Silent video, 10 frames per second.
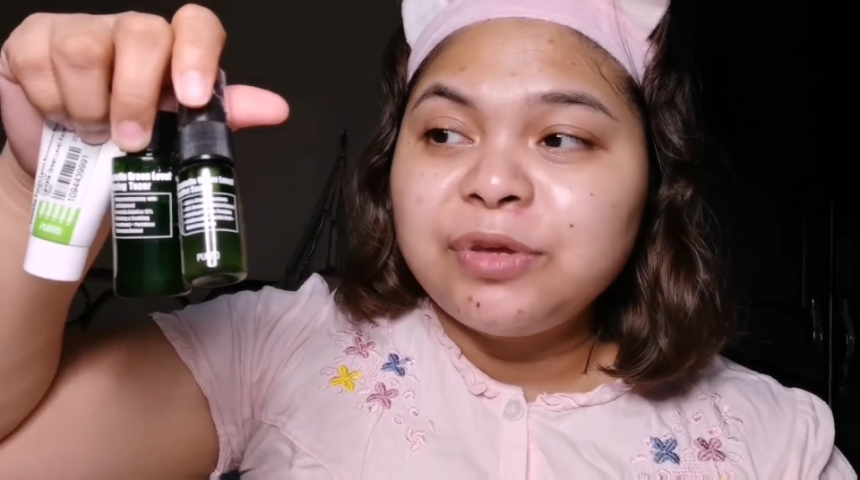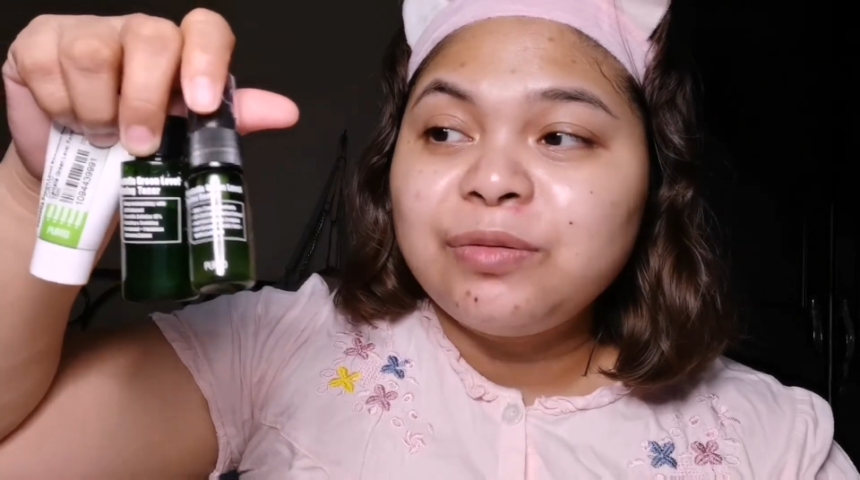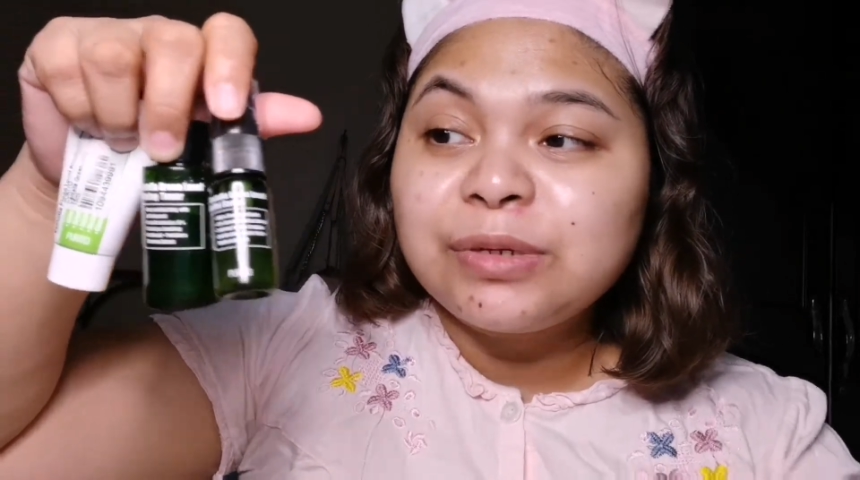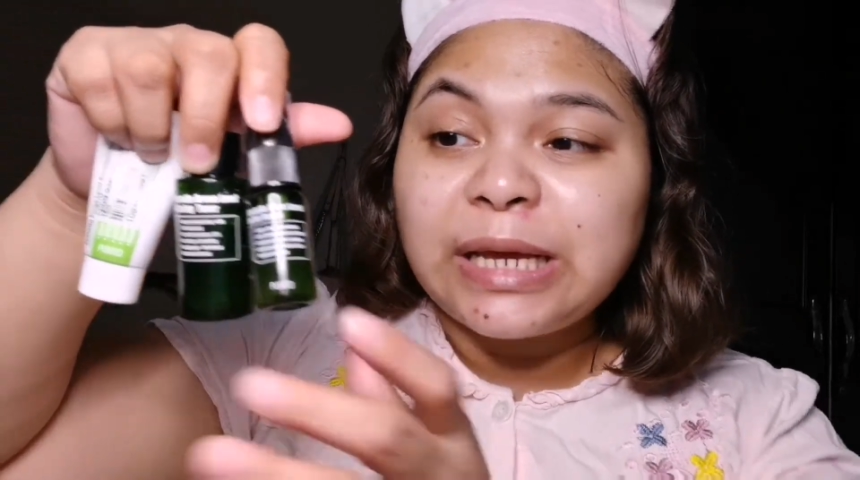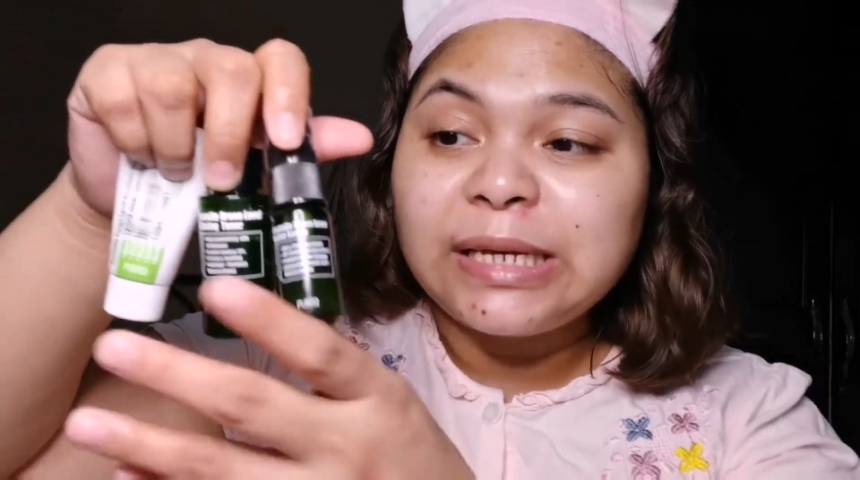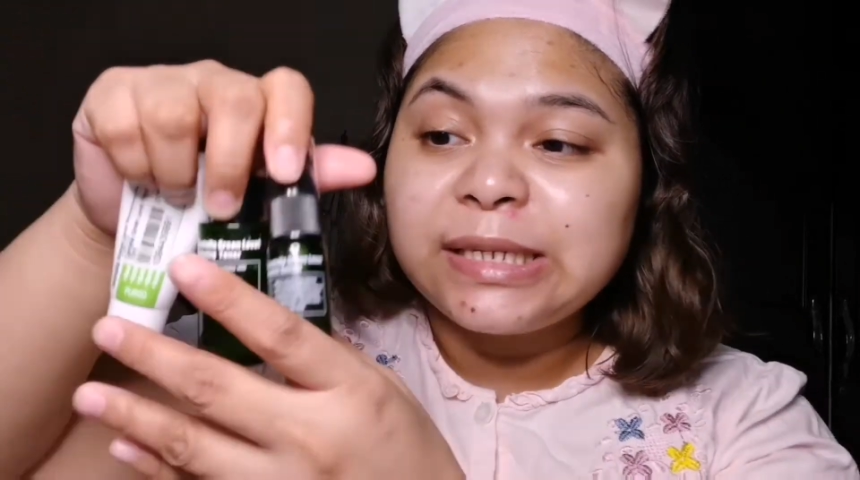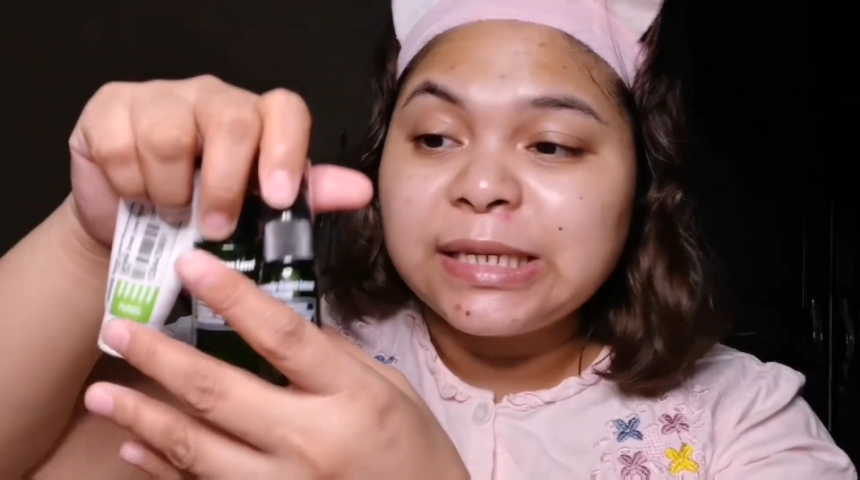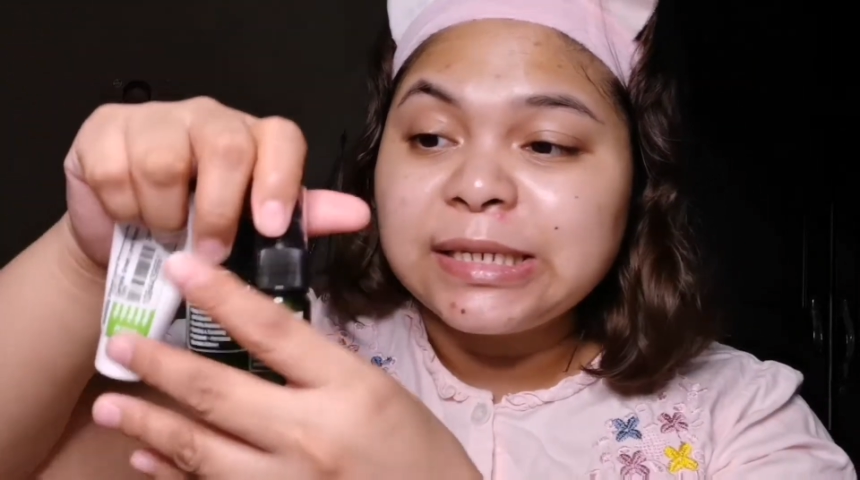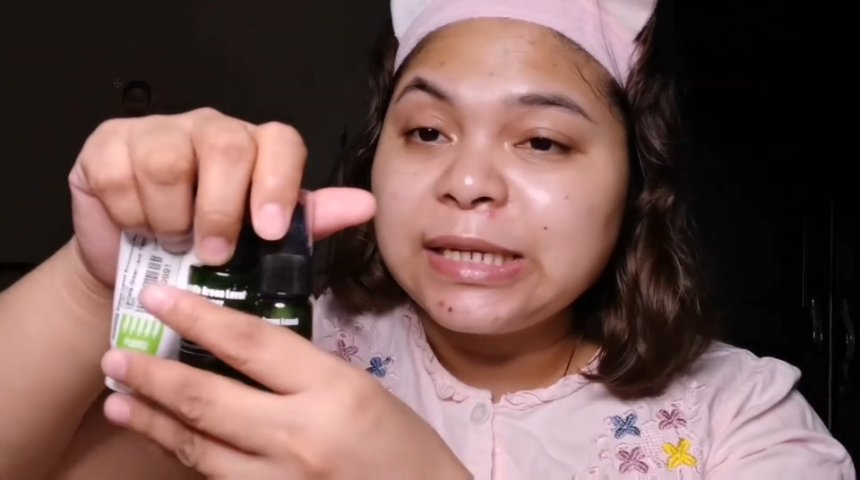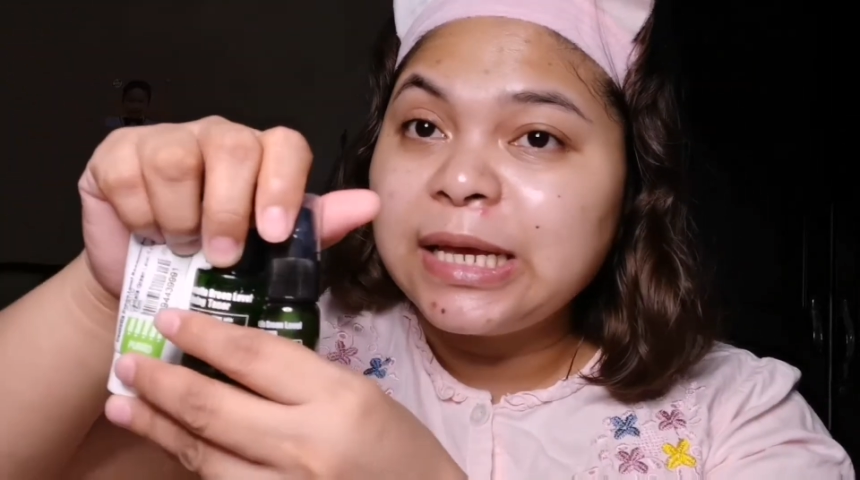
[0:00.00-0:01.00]
Yung
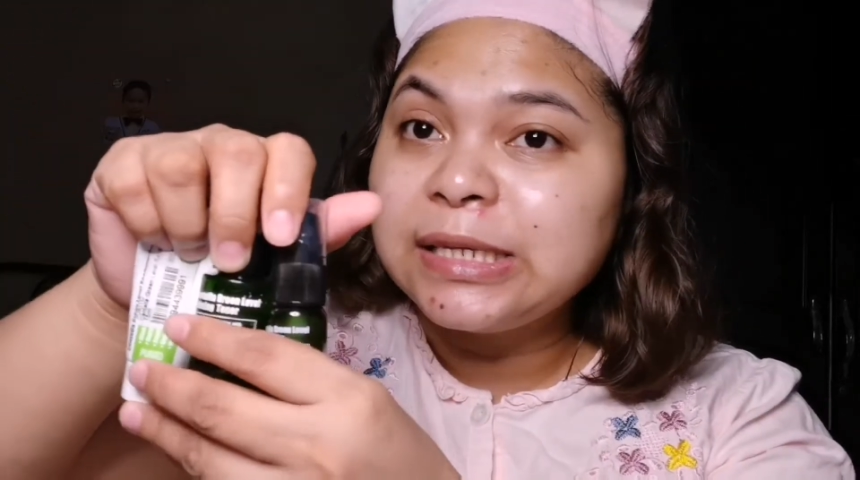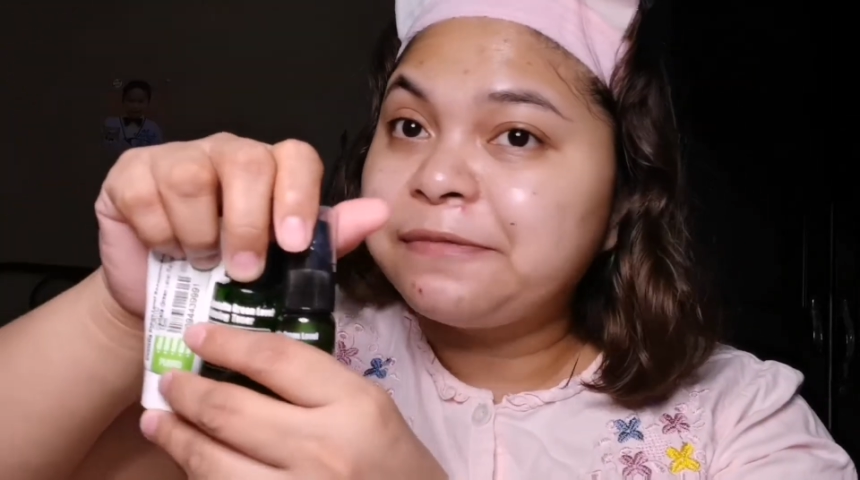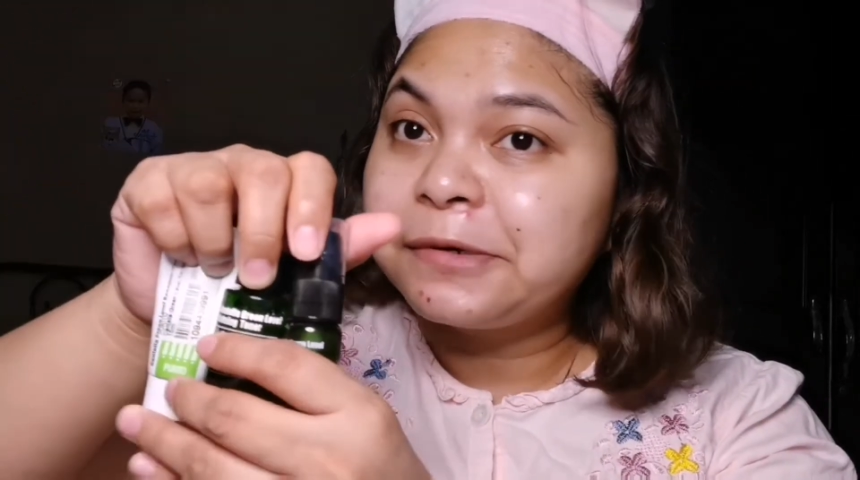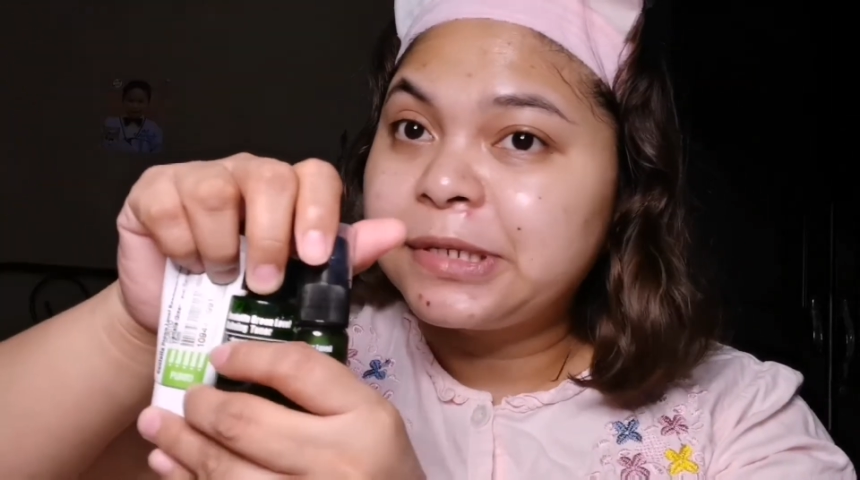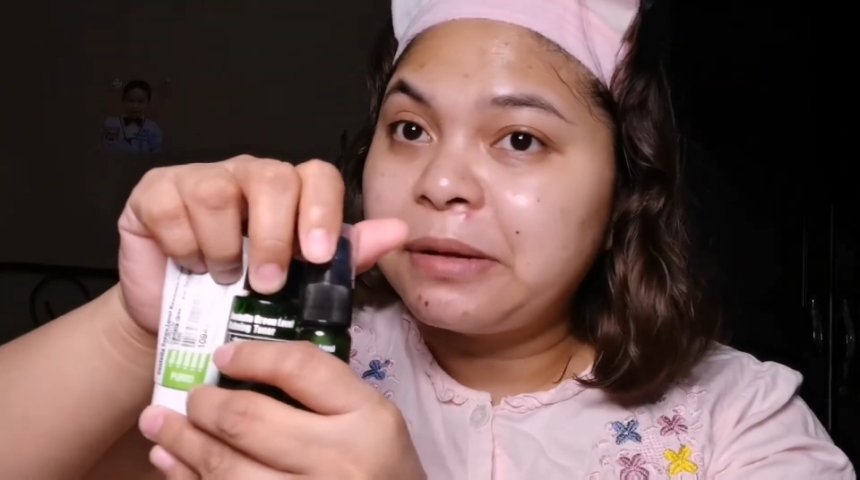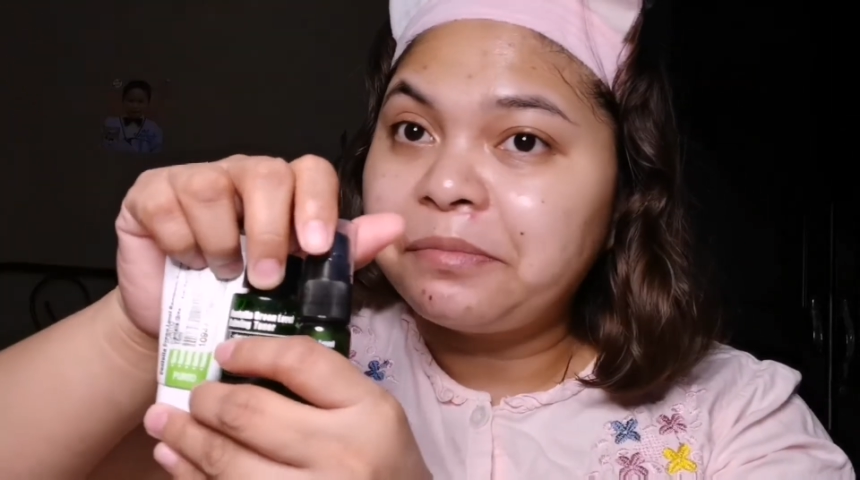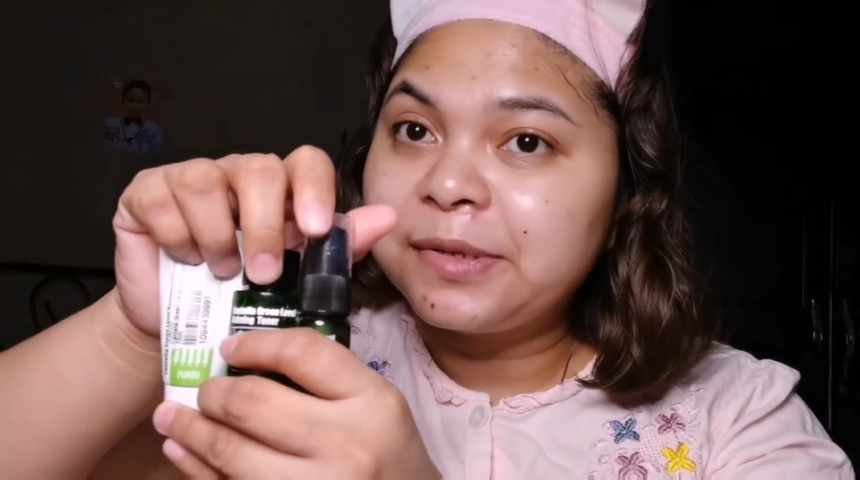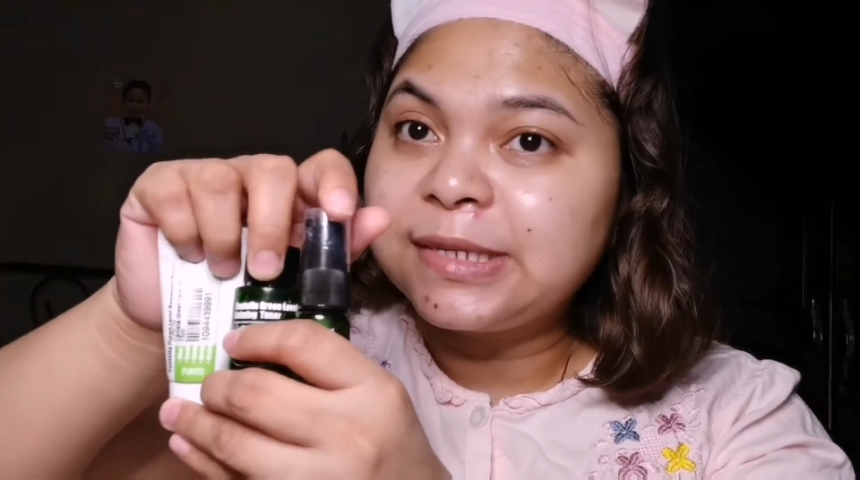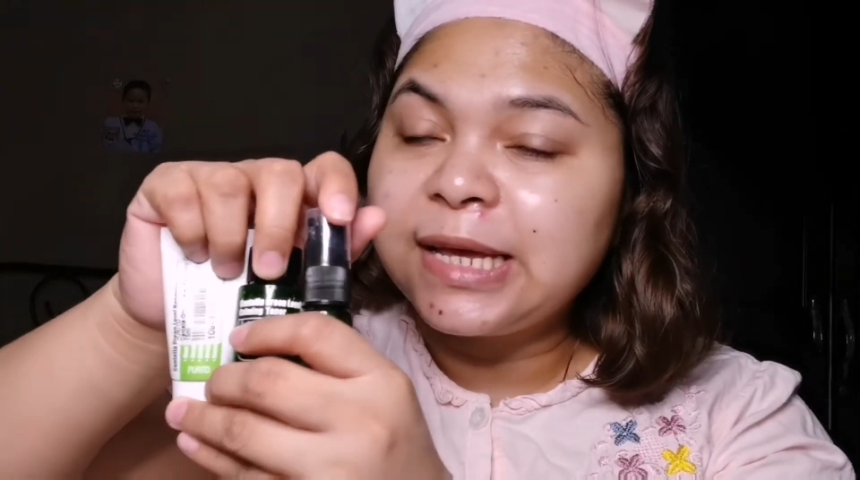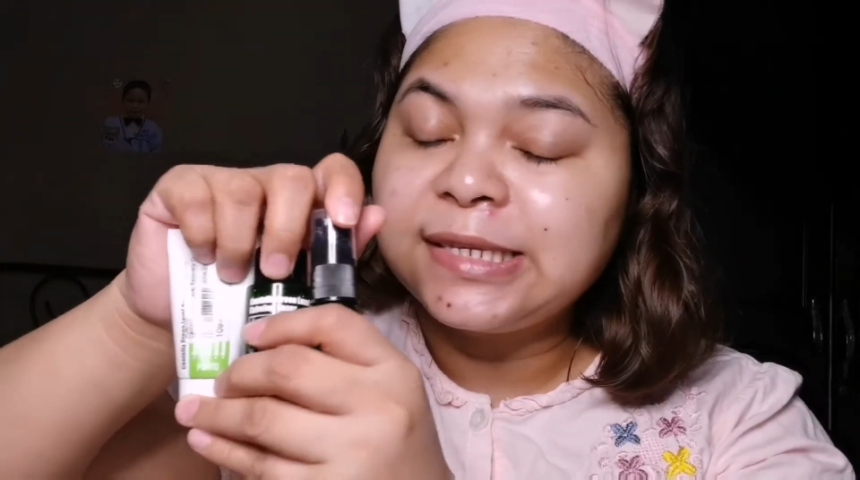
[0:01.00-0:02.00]
sizes niya is for
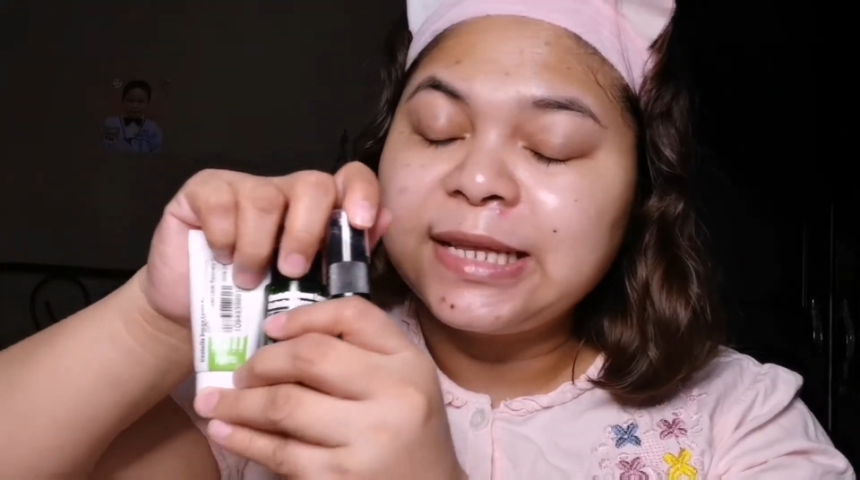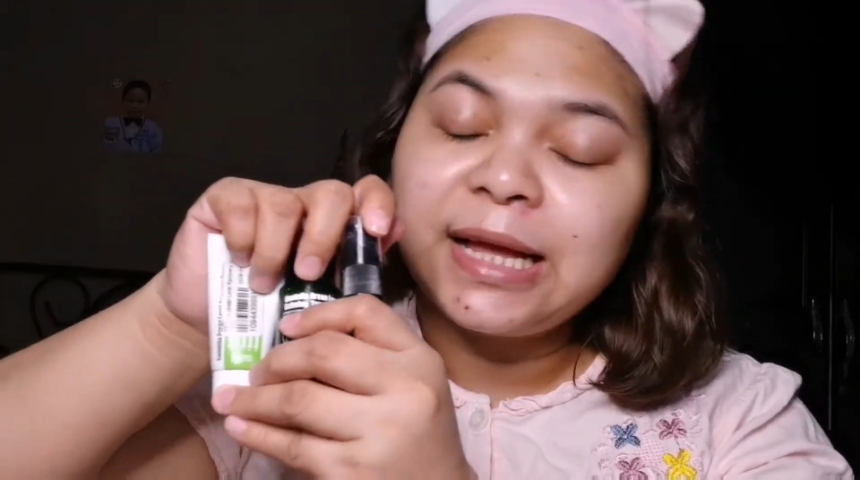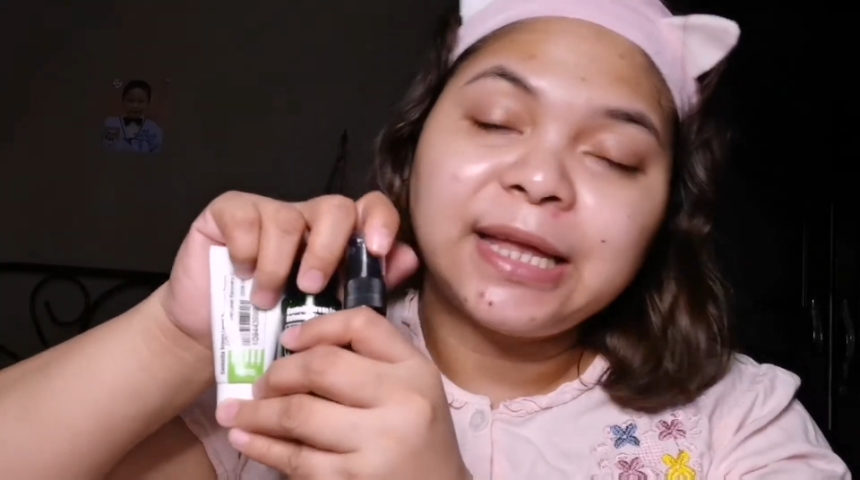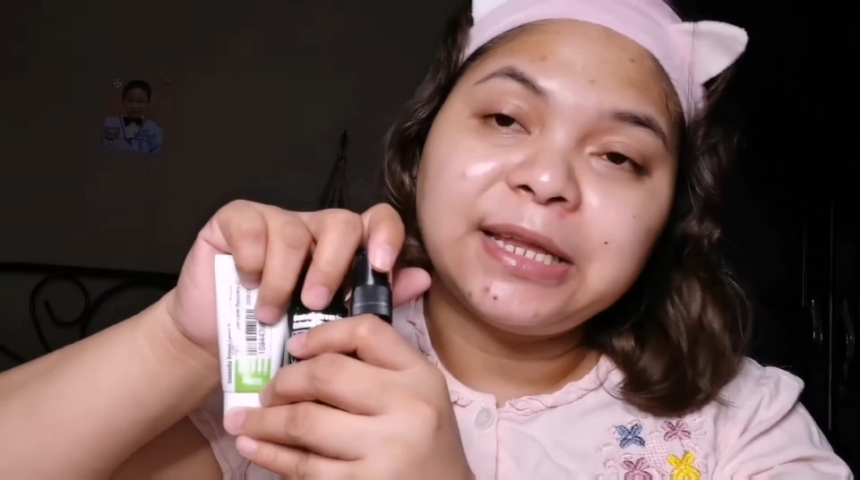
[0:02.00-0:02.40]
sample size lang,